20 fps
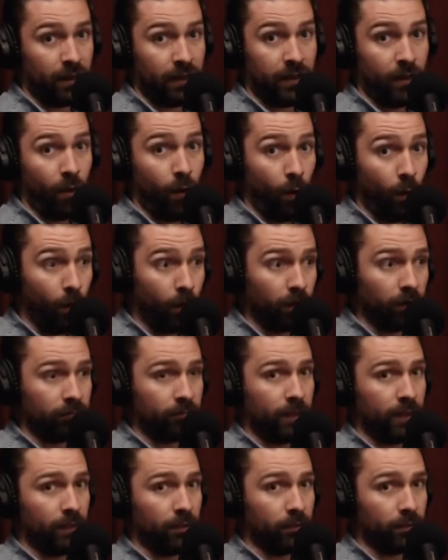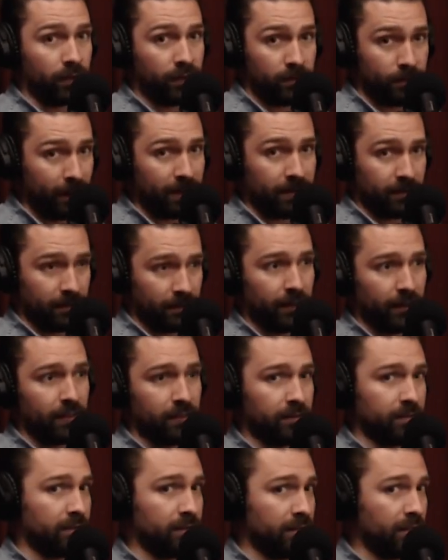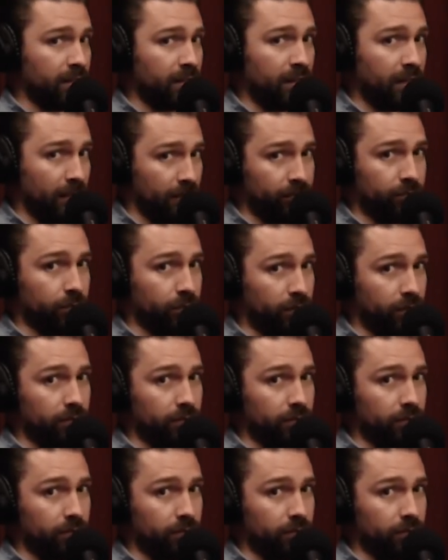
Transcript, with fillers: and all of my audience basically is California.